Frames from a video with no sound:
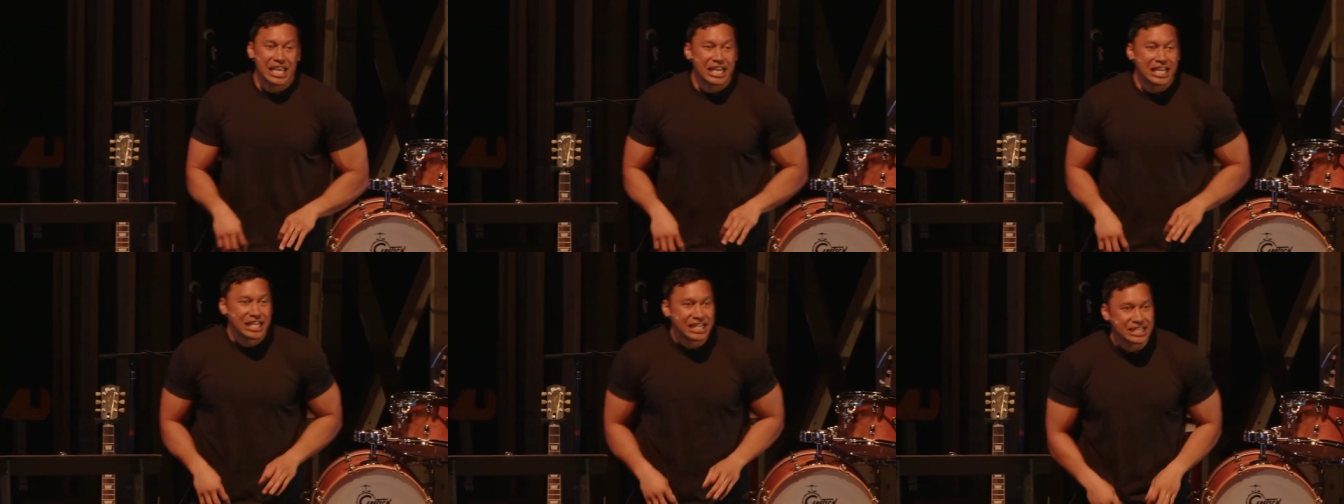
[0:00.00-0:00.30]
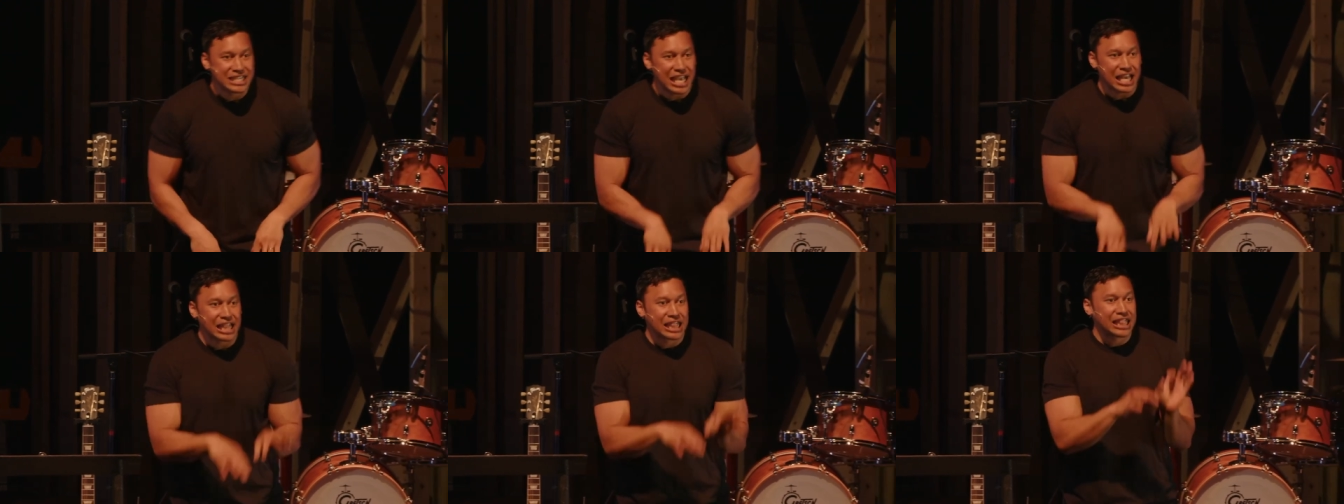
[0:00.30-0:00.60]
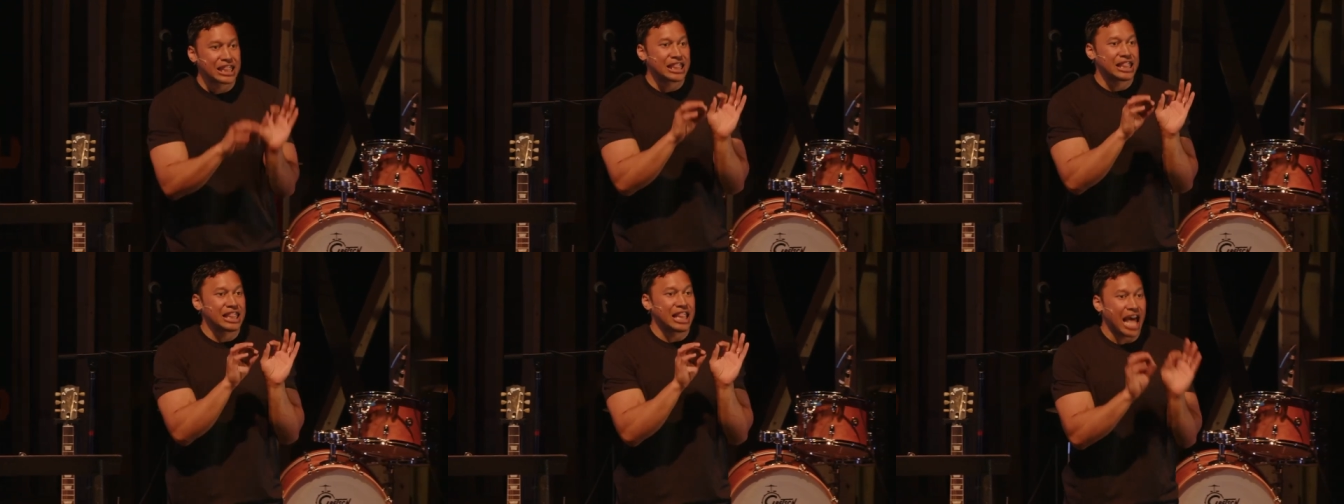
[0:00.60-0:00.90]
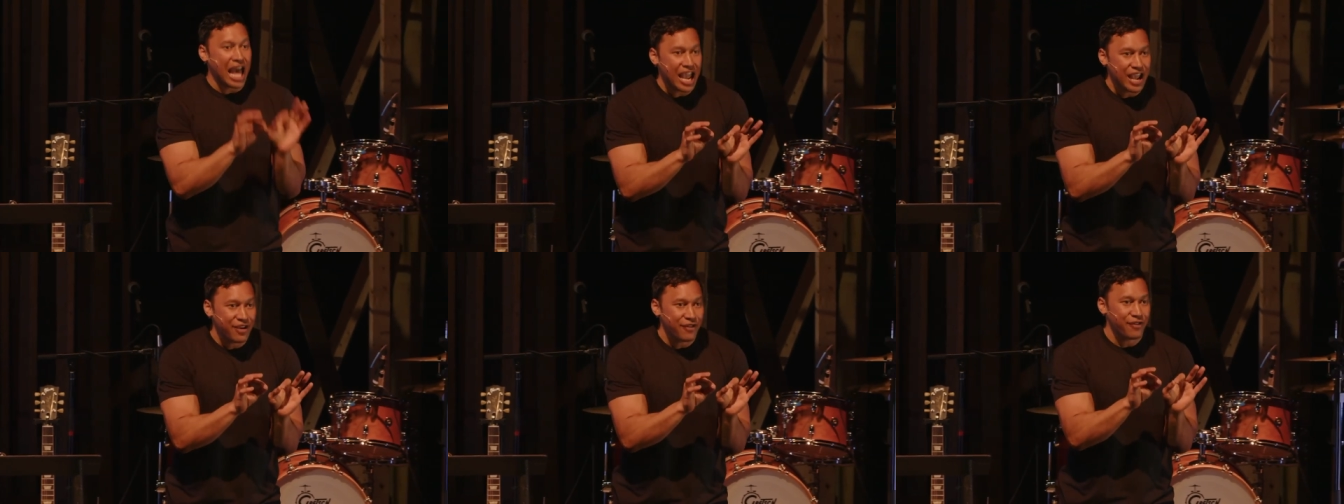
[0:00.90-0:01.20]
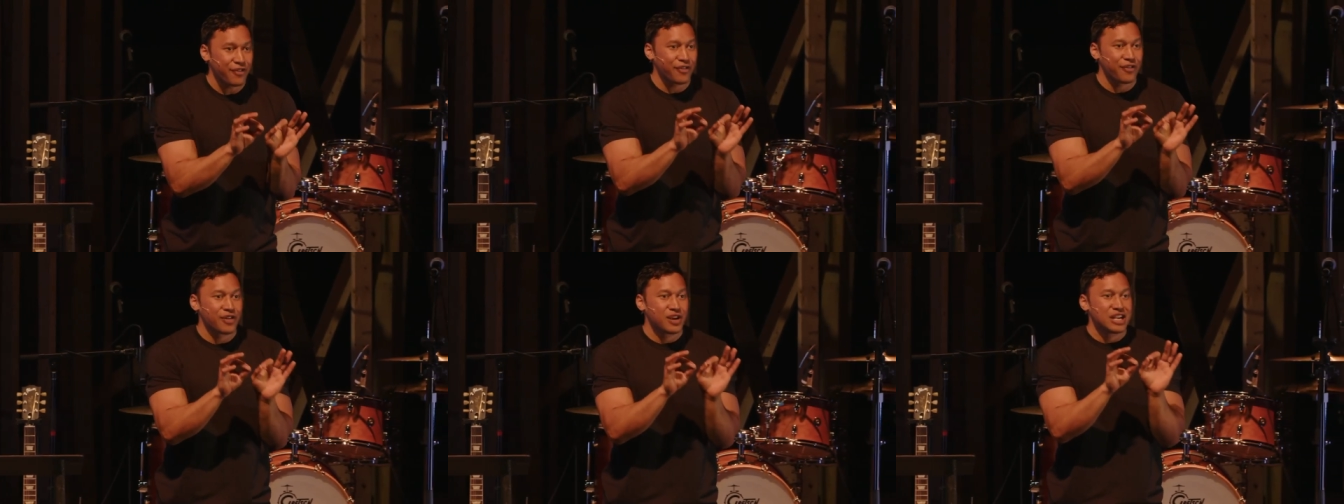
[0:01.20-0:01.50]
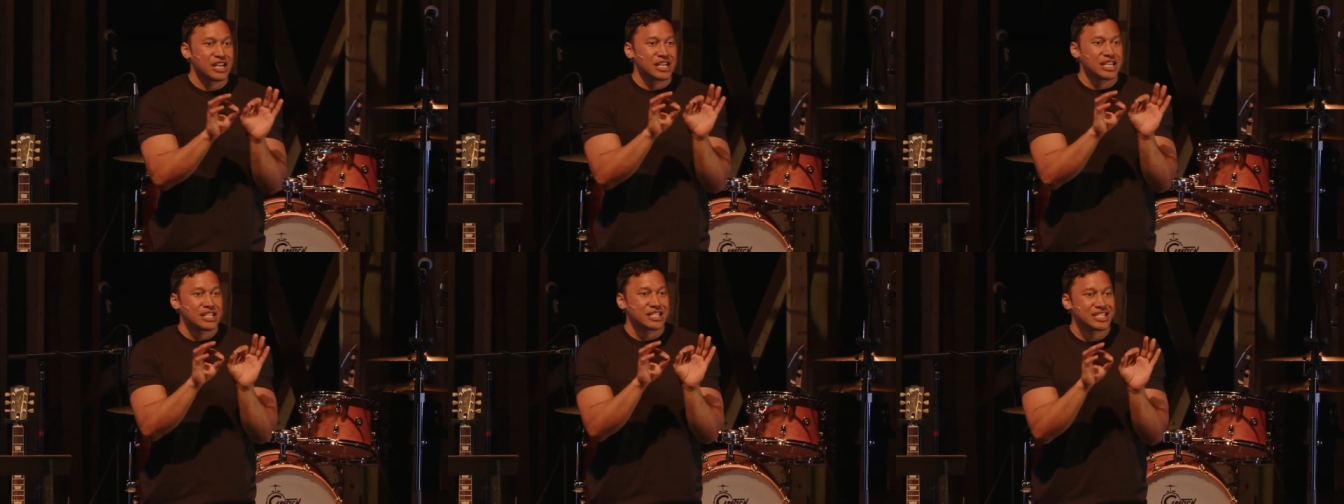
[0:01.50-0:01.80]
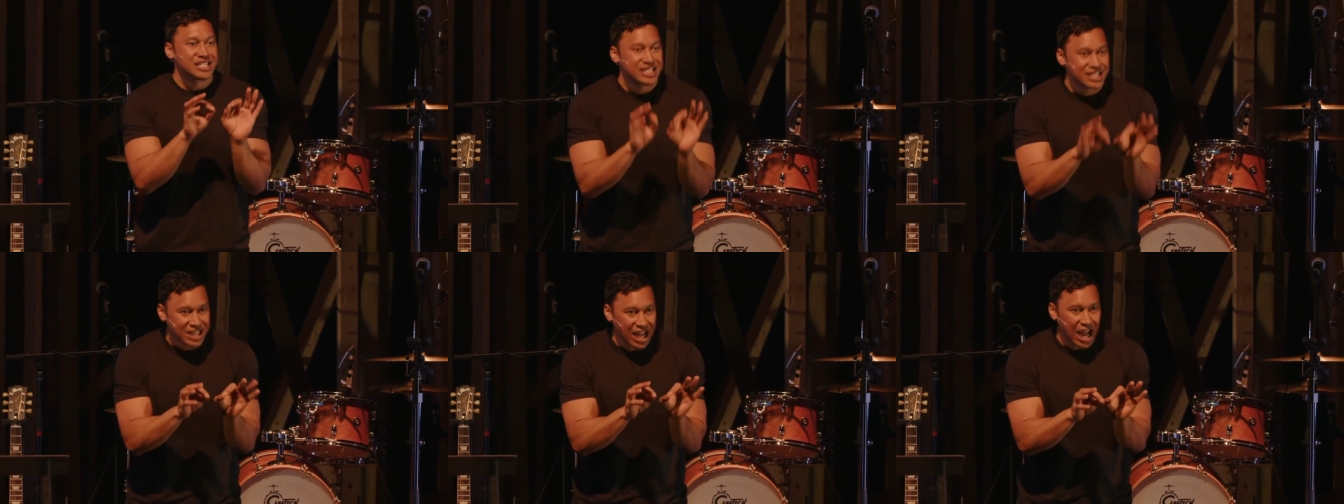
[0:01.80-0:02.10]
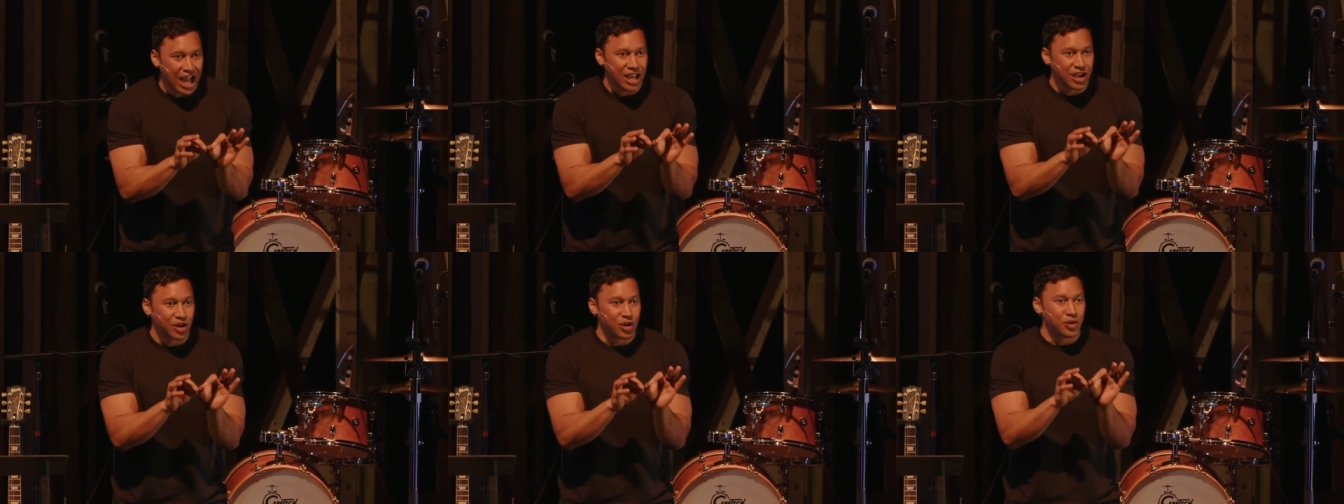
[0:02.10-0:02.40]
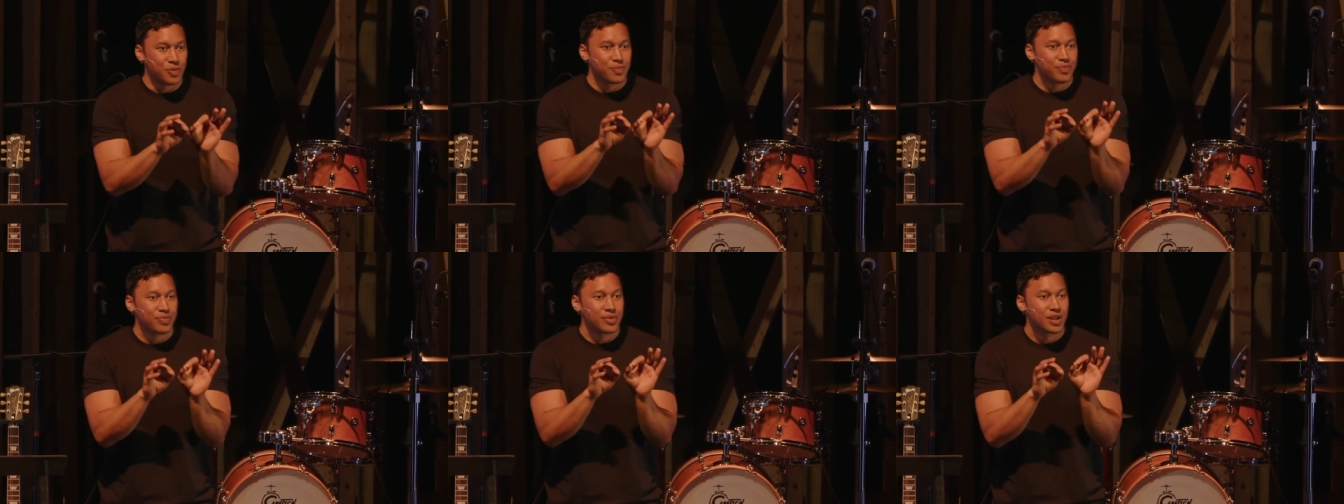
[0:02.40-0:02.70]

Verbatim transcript: It is a lifestyle